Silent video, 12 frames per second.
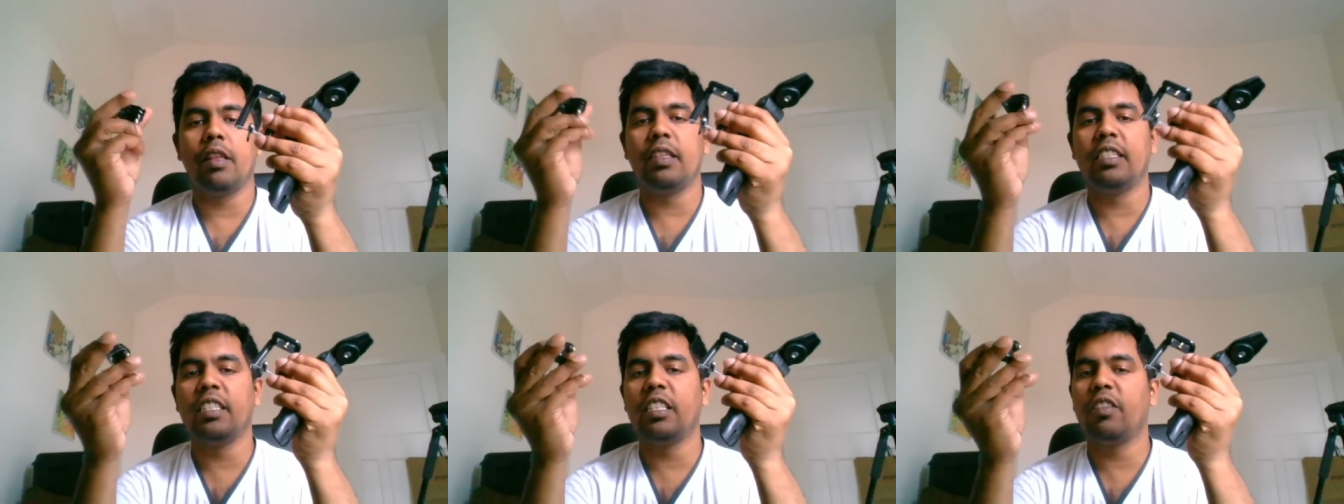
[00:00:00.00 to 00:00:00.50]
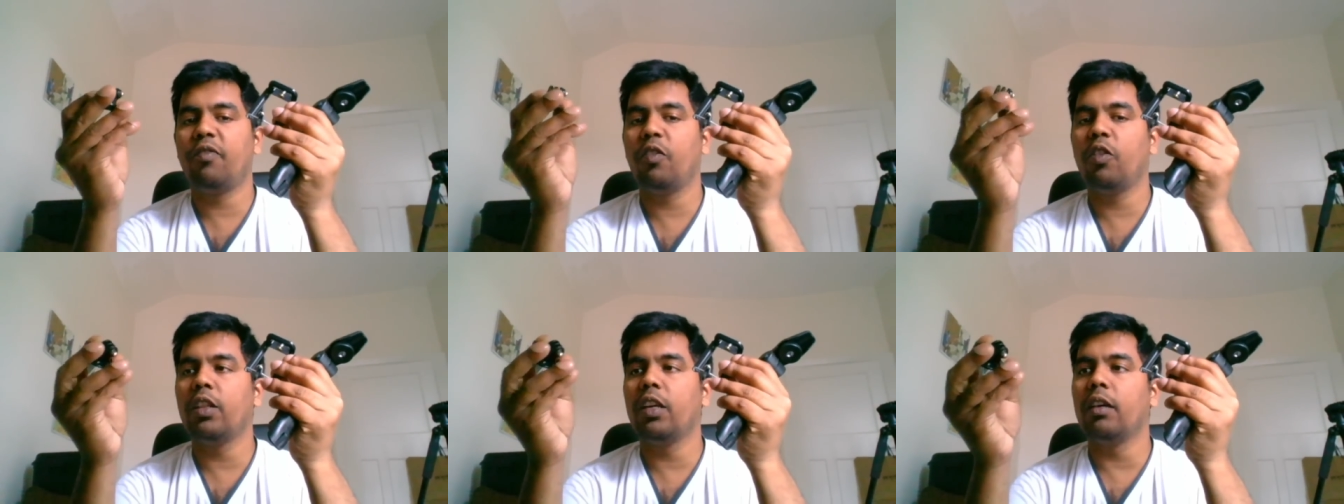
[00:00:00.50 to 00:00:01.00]
This is
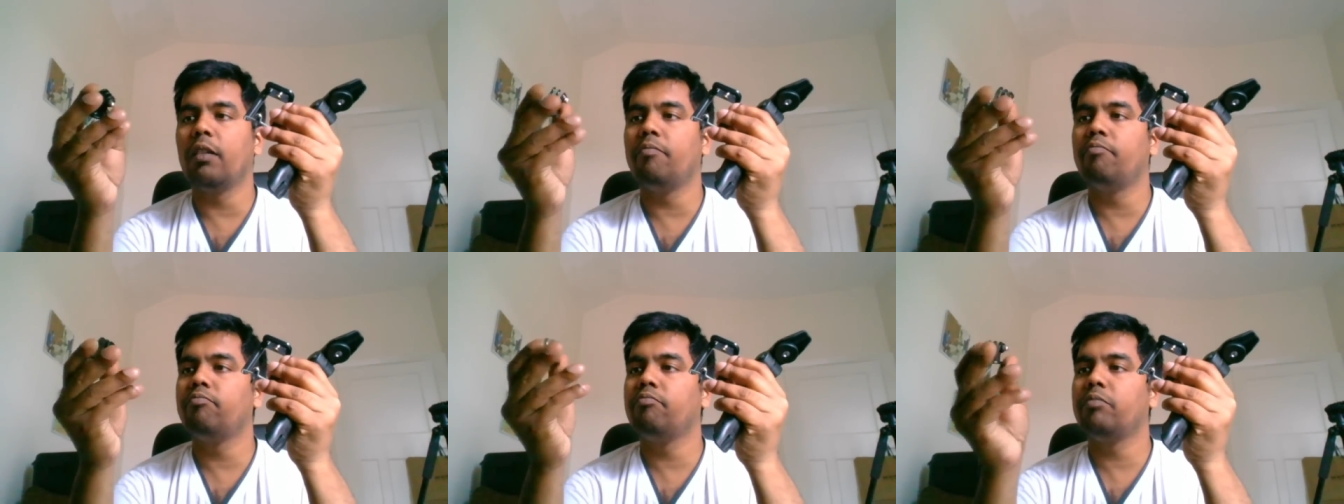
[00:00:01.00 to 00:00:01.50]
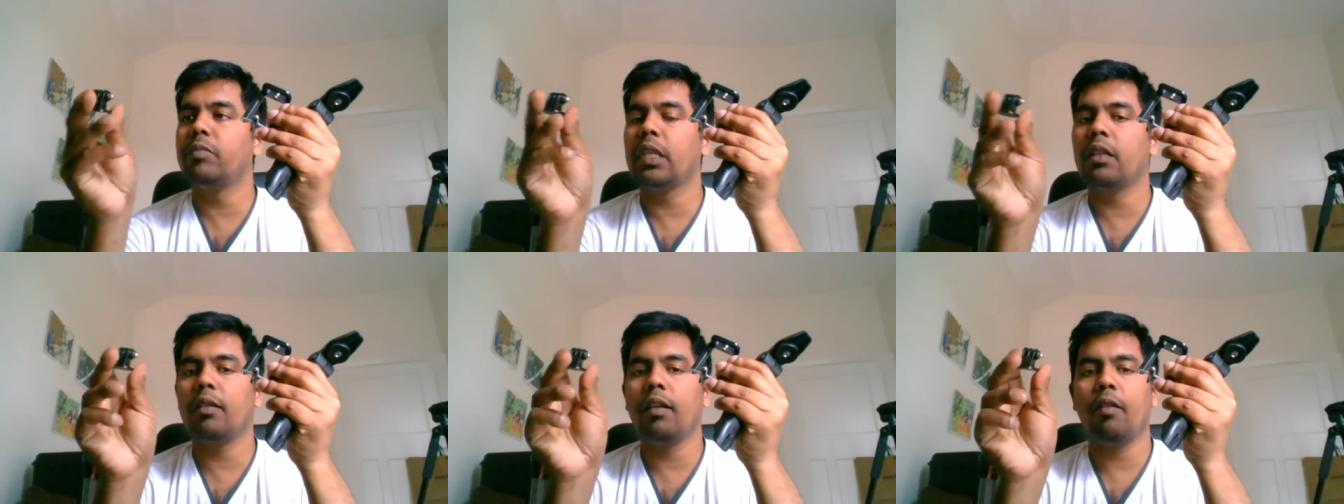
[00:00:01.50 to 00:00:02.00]
for the
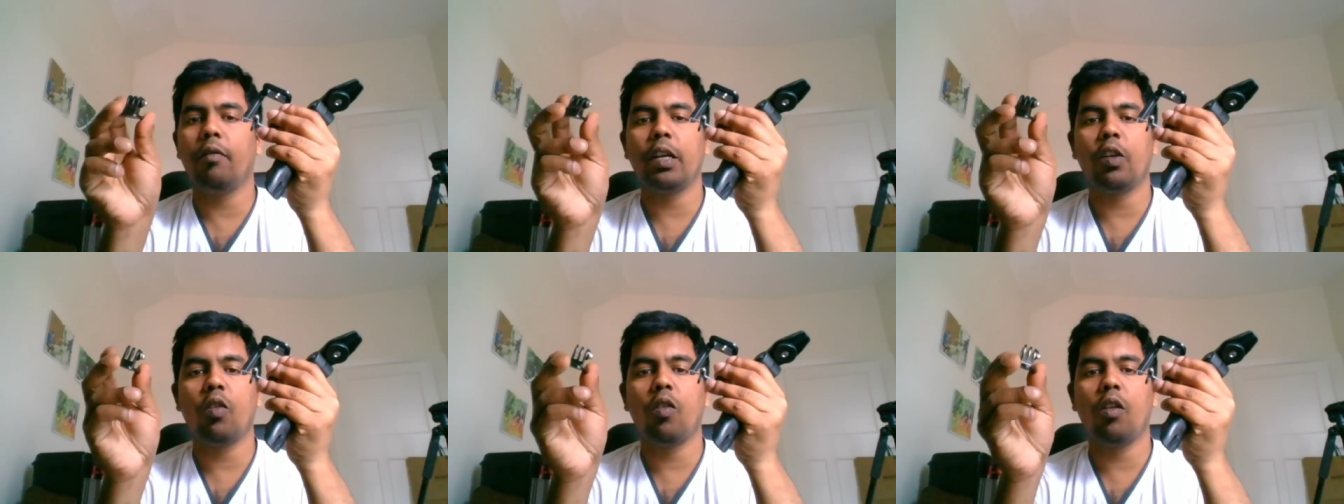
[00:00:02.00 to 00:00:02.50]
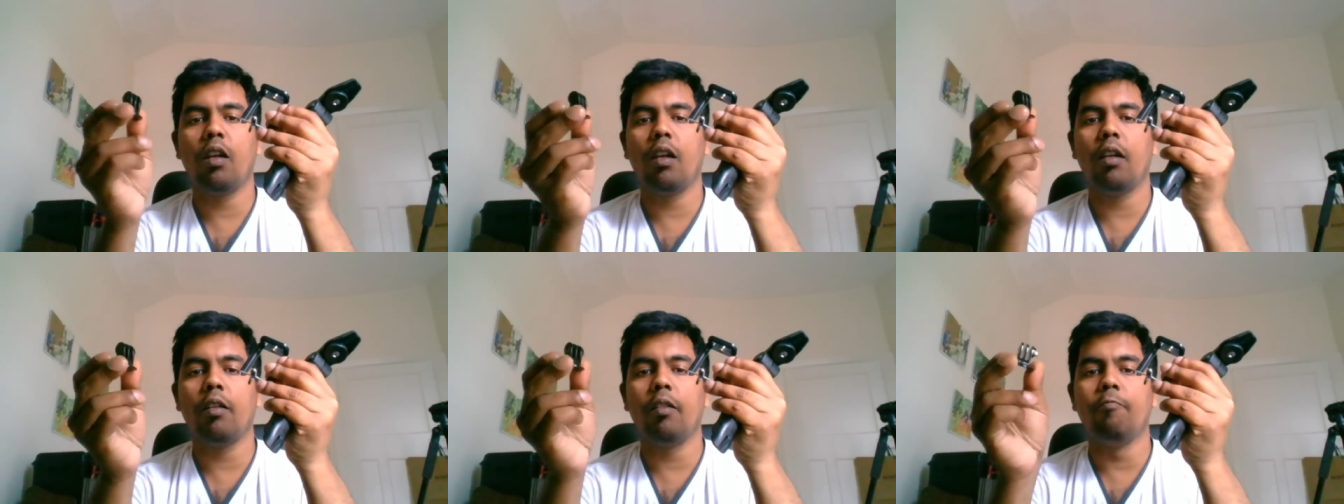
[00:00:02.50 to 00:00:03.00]
what you
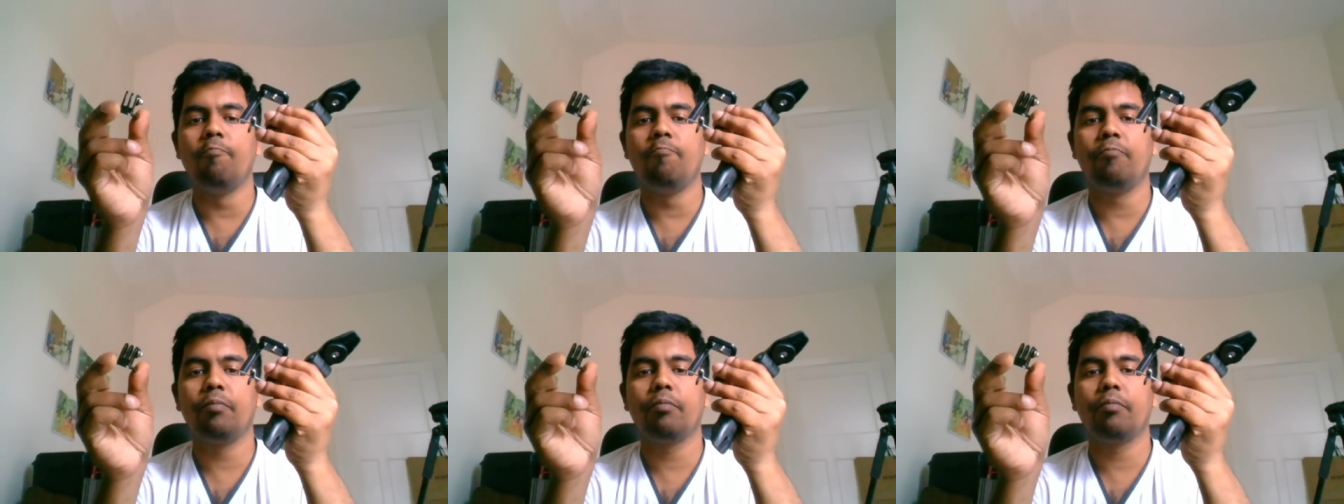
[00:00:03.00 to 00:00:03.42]
call